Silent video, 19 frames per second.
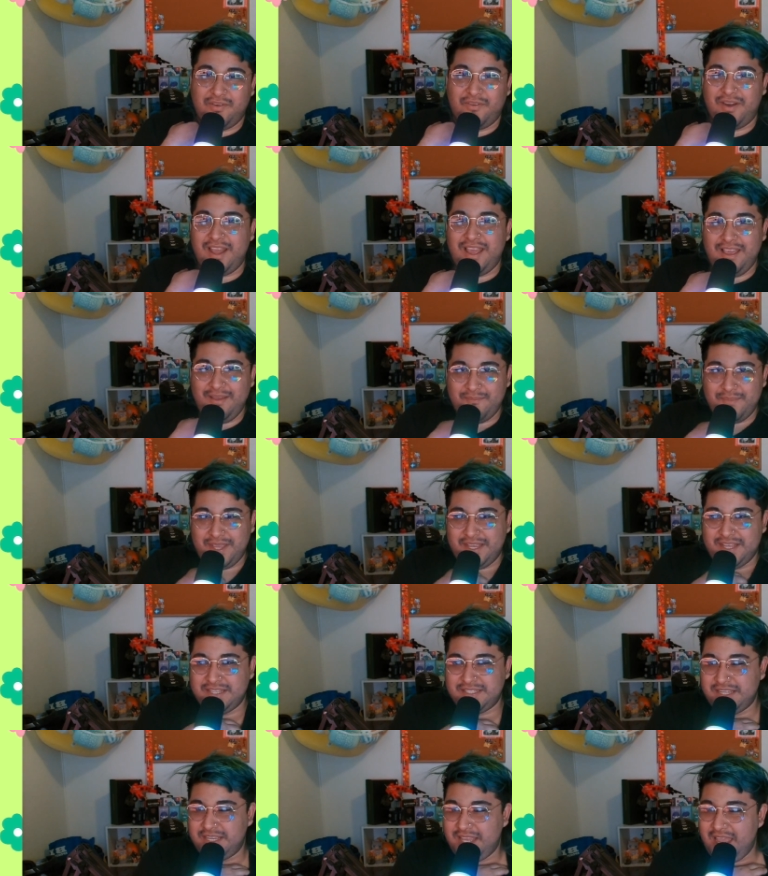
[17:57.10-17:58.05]
right
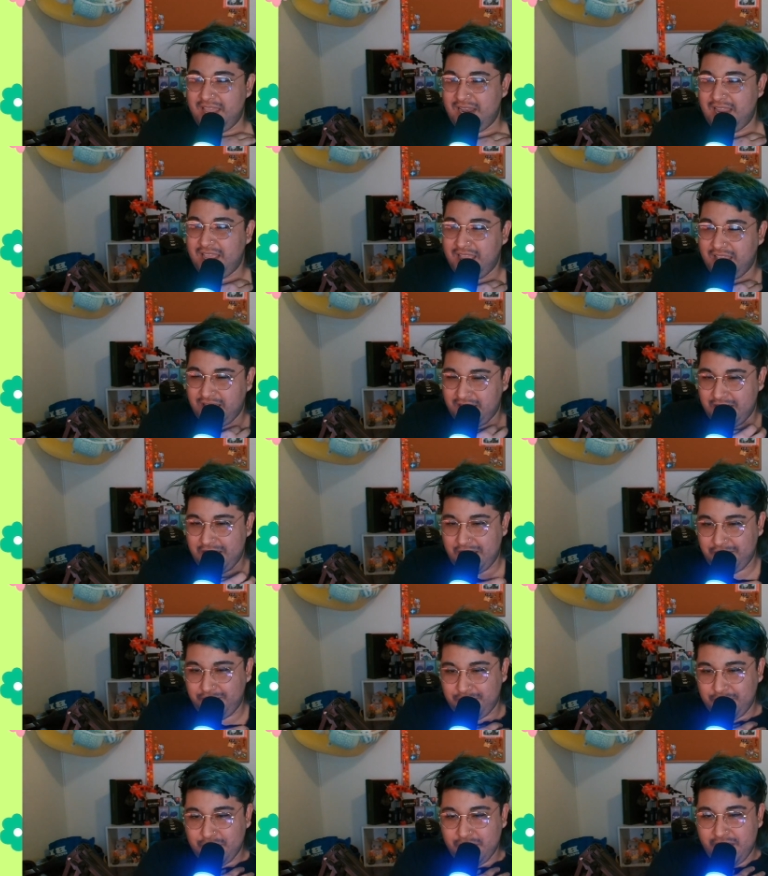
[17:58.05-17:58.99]
because again i i
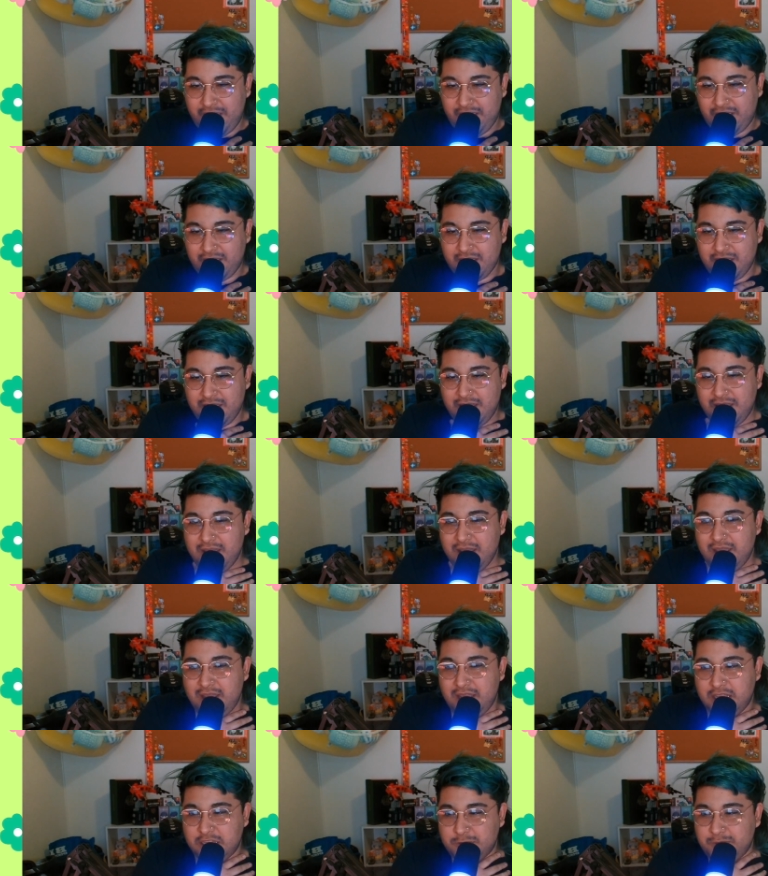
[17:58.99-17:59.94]
feel like
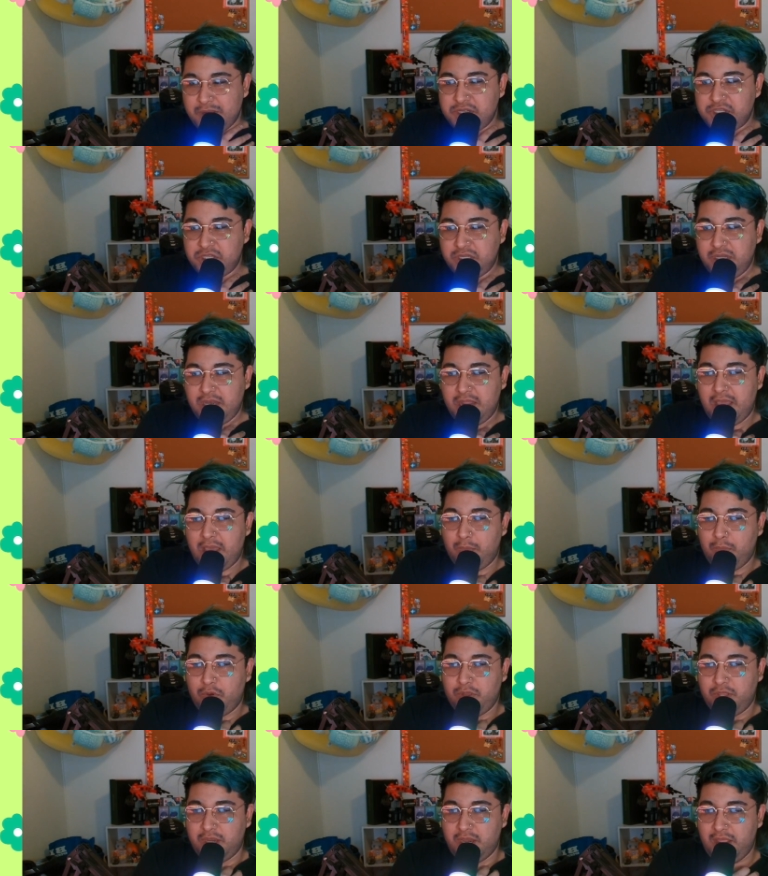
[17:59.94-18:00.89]
especially now
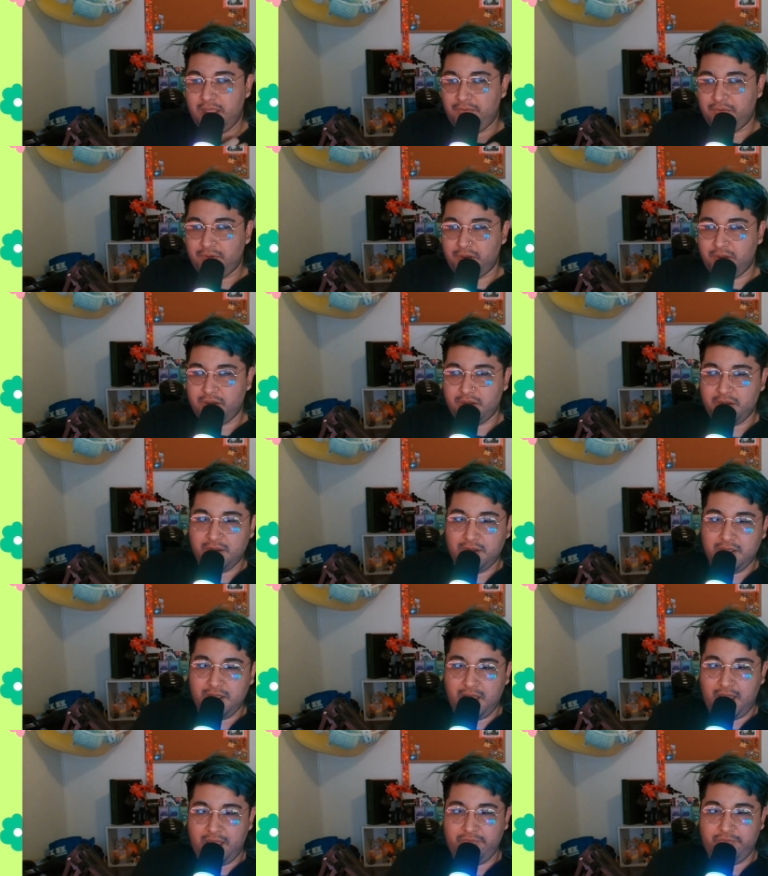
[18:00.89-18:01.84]
more than ever
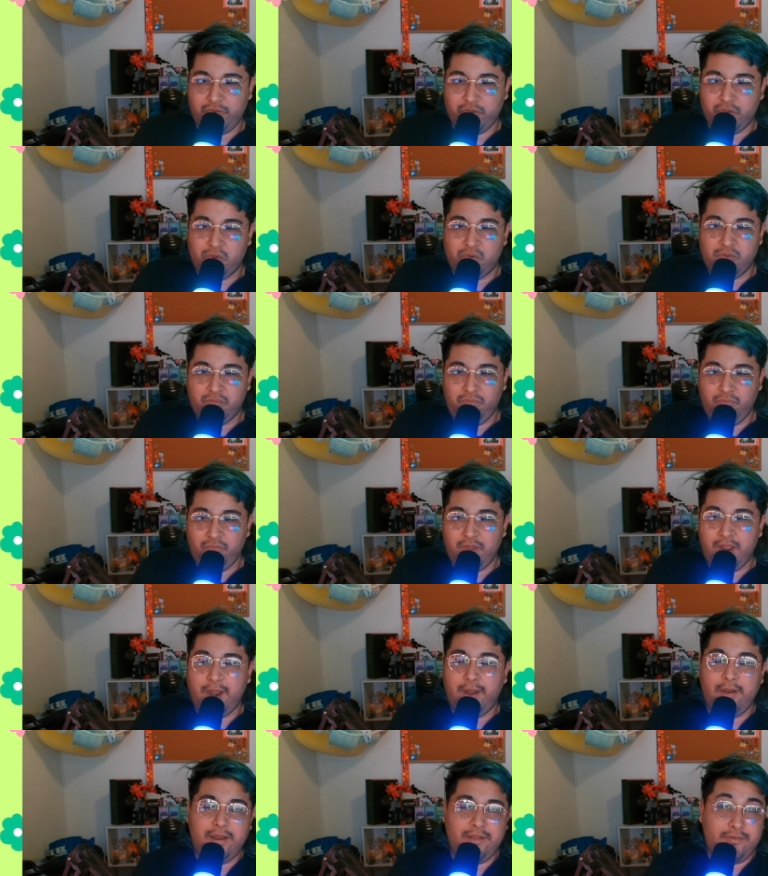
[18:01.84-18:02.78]
I feel
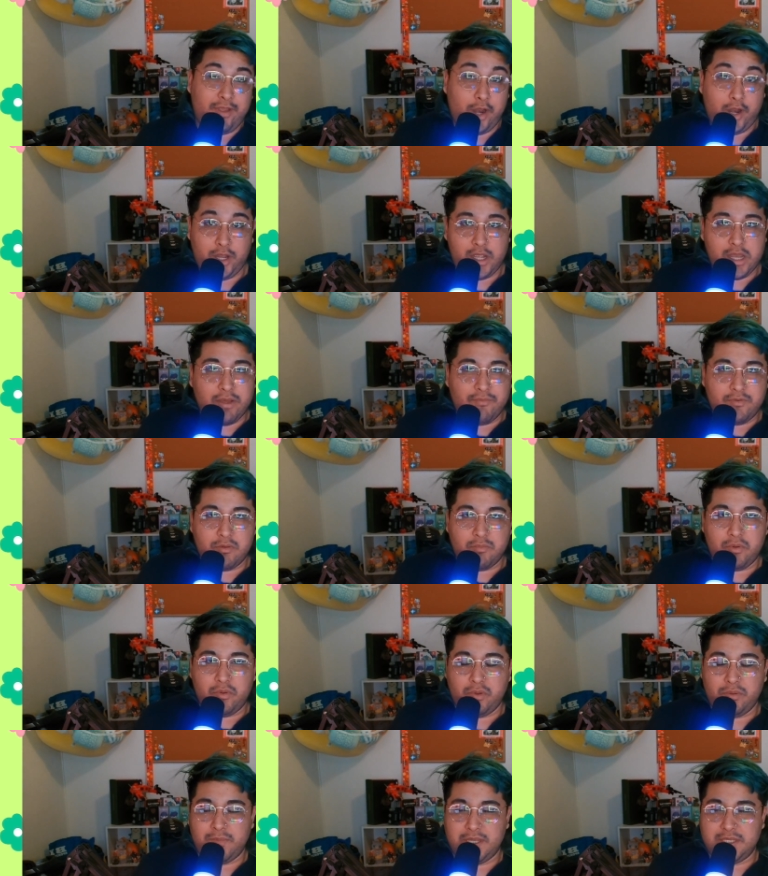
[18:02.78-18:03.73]
very, very
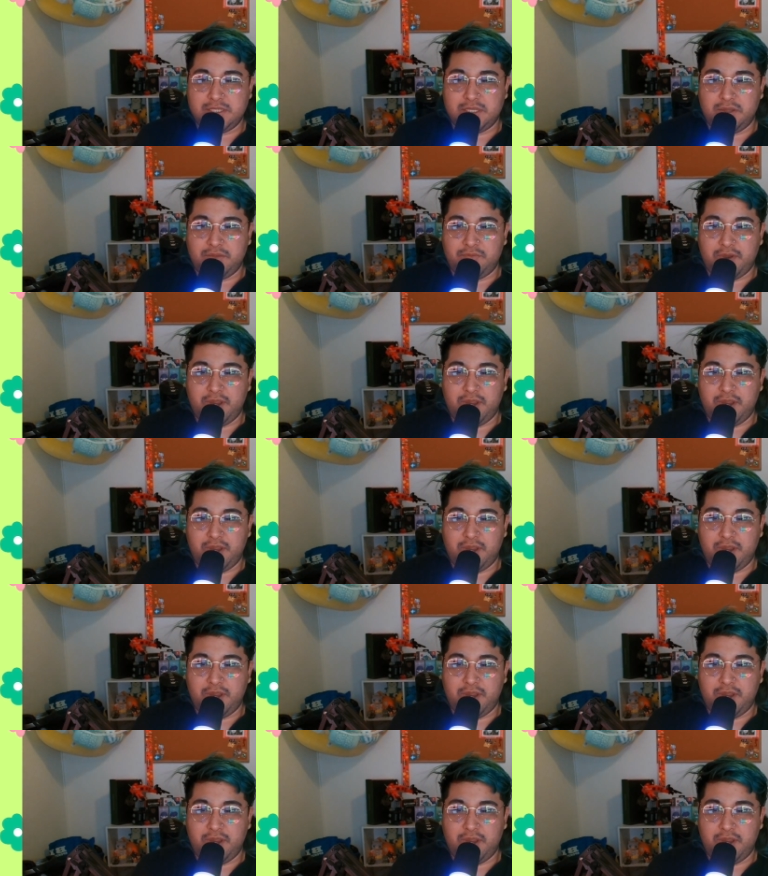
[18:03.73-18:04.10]
comfortable with myself,